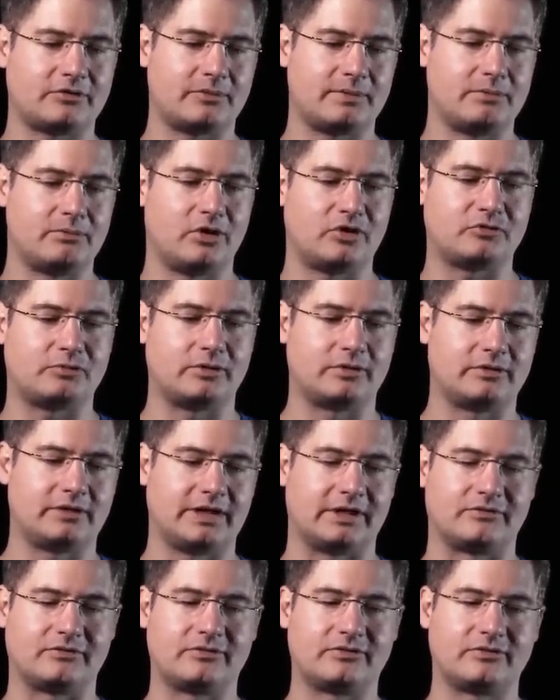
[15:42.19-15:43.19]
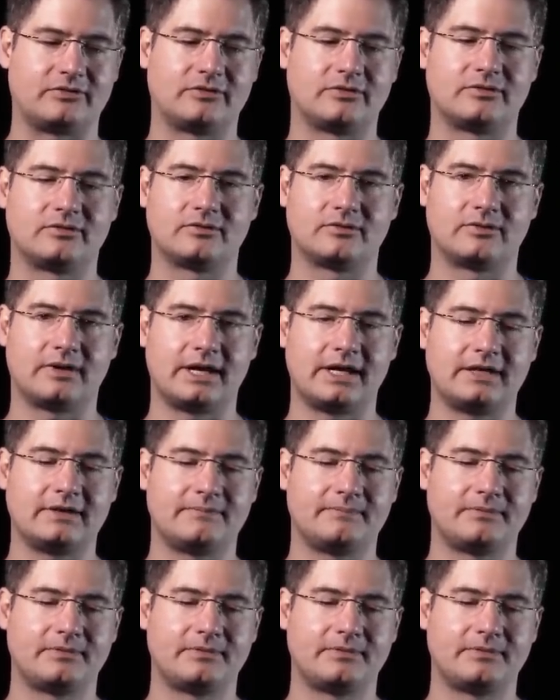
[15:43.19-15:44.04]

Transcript: to be multiple glyphs, right?